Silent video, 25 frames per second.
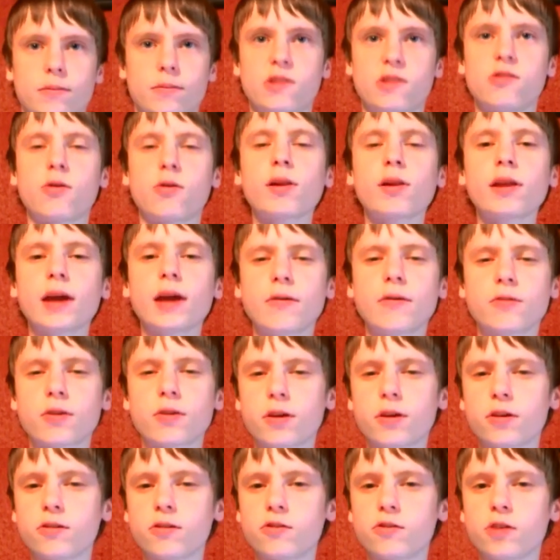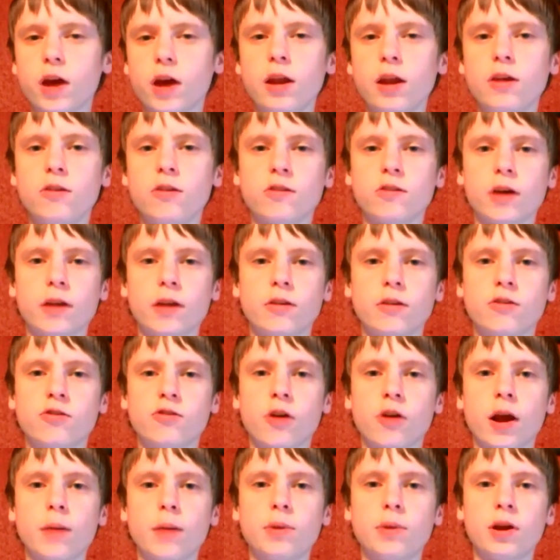Shortly after this, China signed the
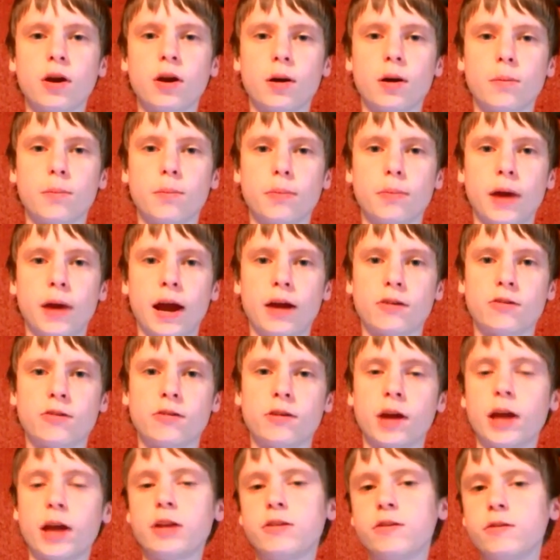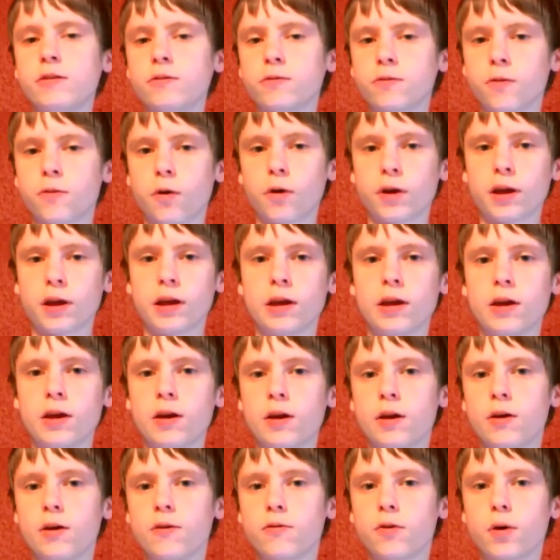Tripartite Pact in 1940,
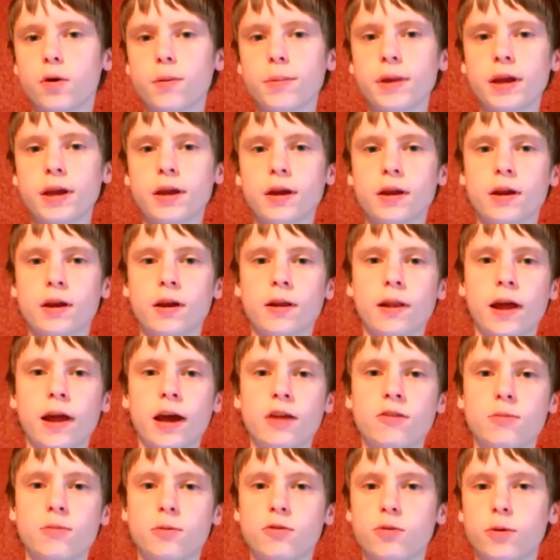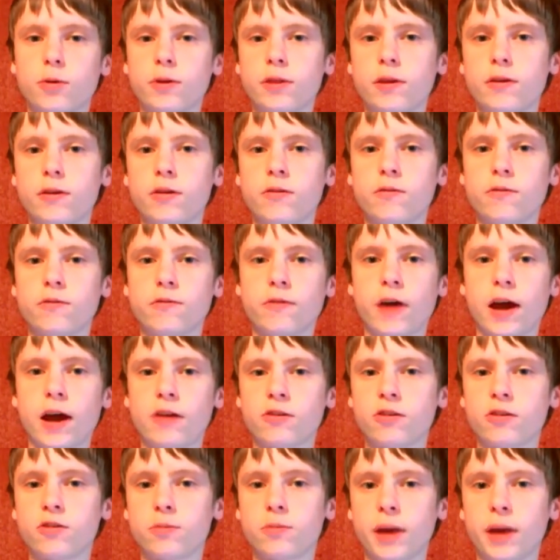forming an alliance between the
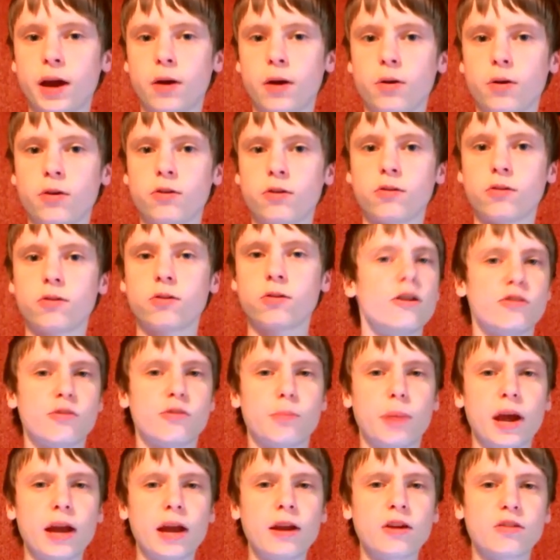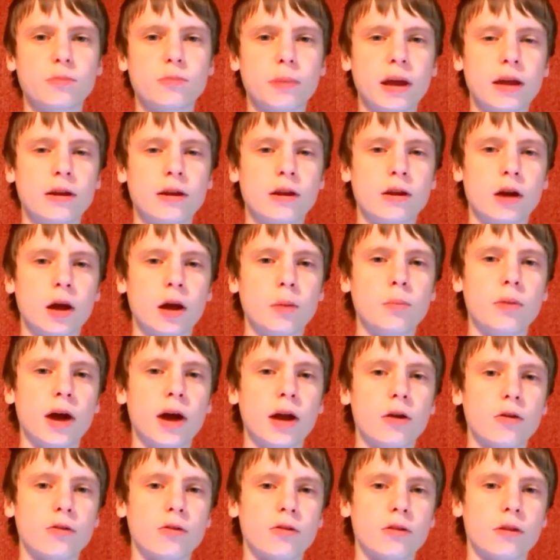fascist powers. Japan expanded
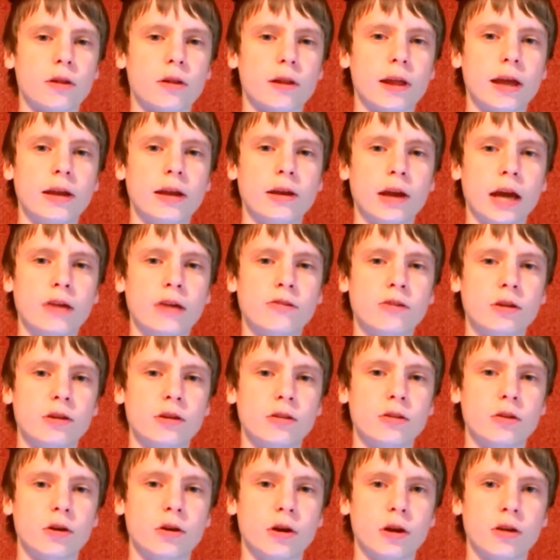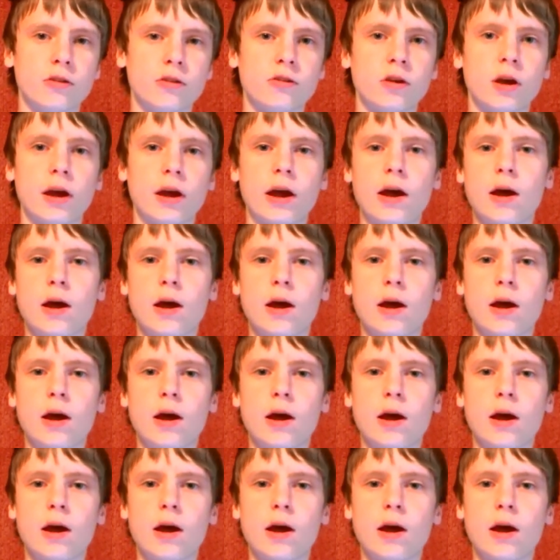unbridled in the late 1930s.